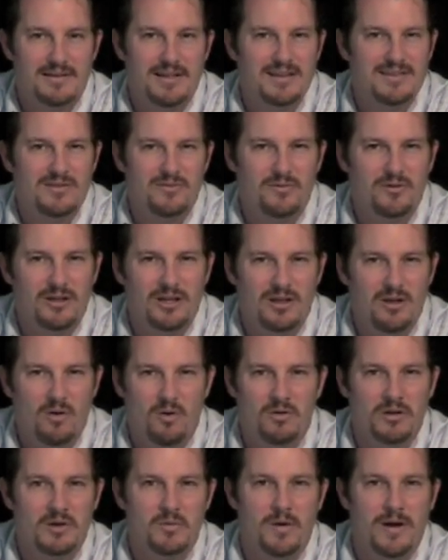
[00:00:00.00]
That's really the
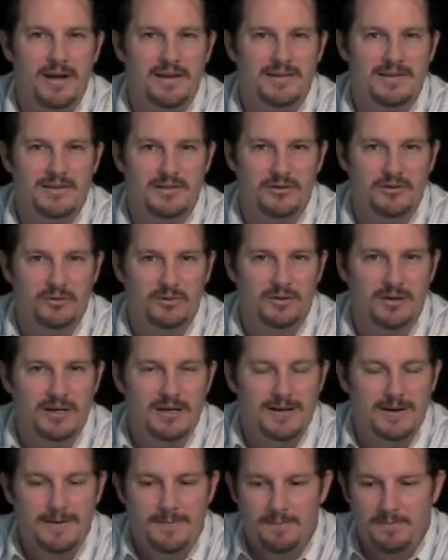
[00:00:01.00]
only way to
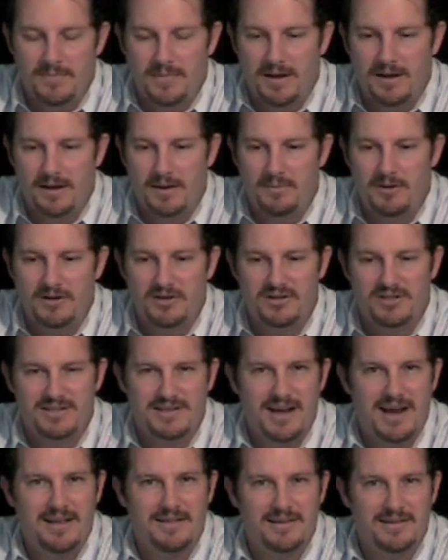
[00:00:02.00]

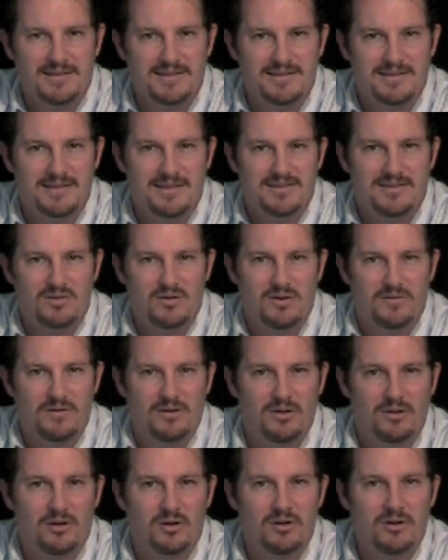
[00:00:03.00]
understand this. It's sort of
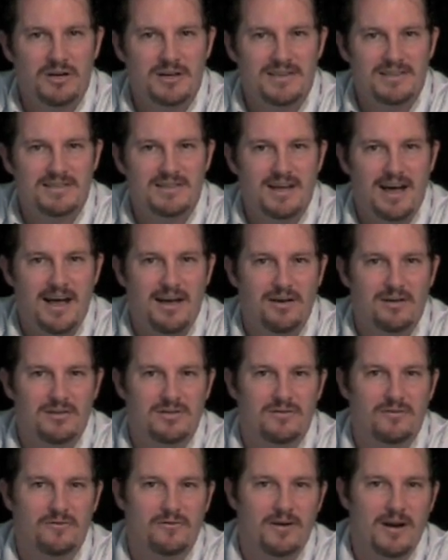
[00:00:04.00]
a learning
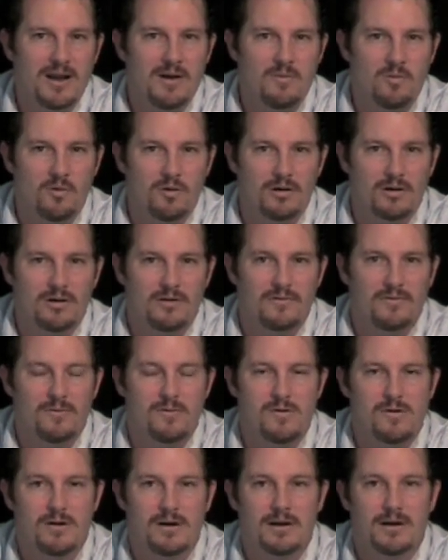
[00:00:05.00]
styles framework
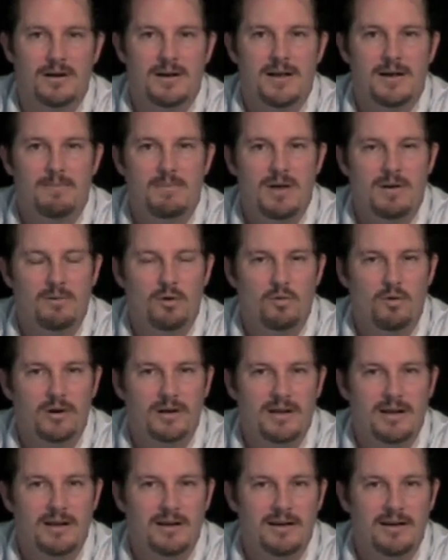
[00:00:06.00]
for people
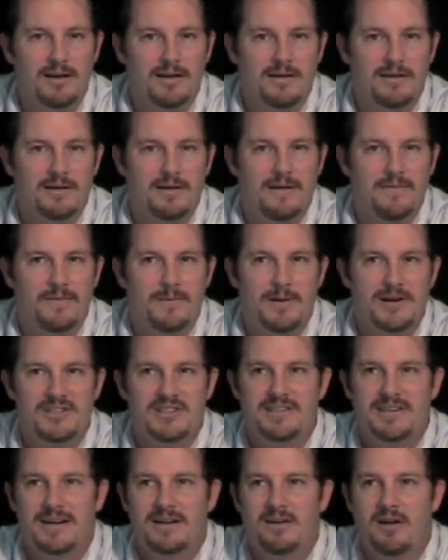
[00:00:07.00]
working in
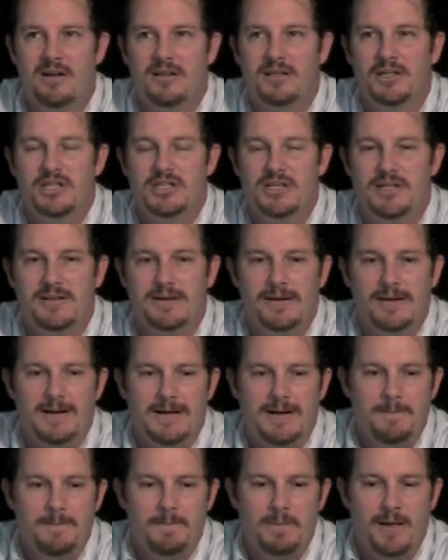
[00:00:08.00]
information technology.
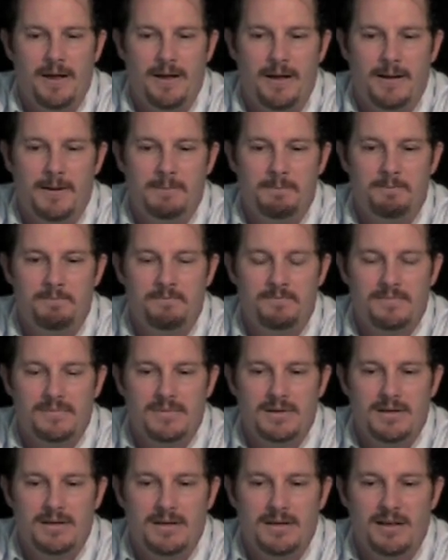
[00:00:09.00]

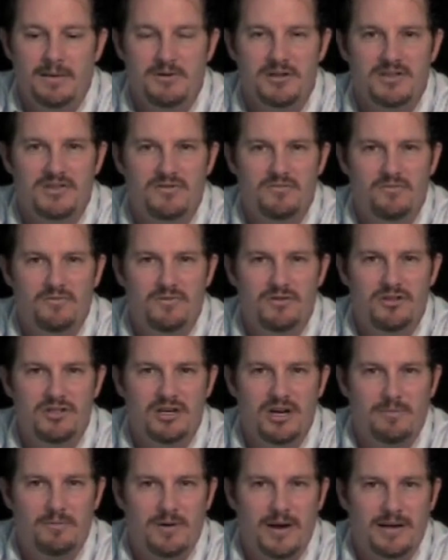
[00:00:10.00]
Let me just
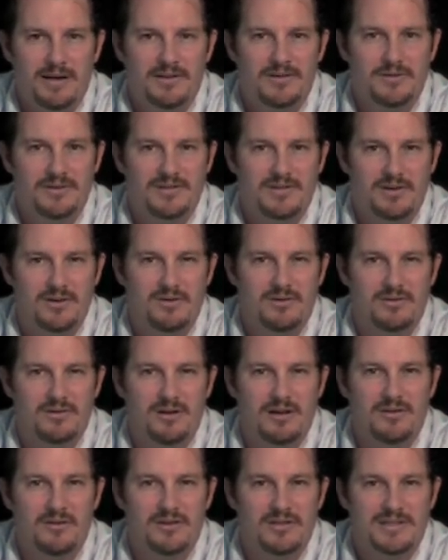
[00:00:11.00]
jump right into it so you'll
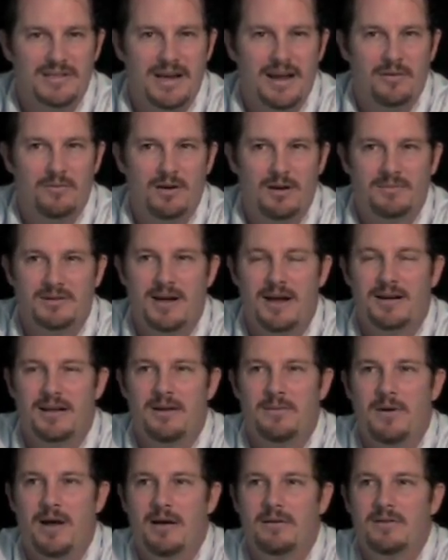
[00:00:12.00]
understand what I'm
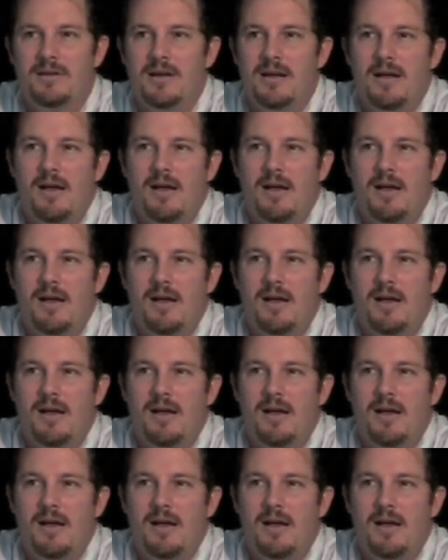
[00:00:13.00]
talking about.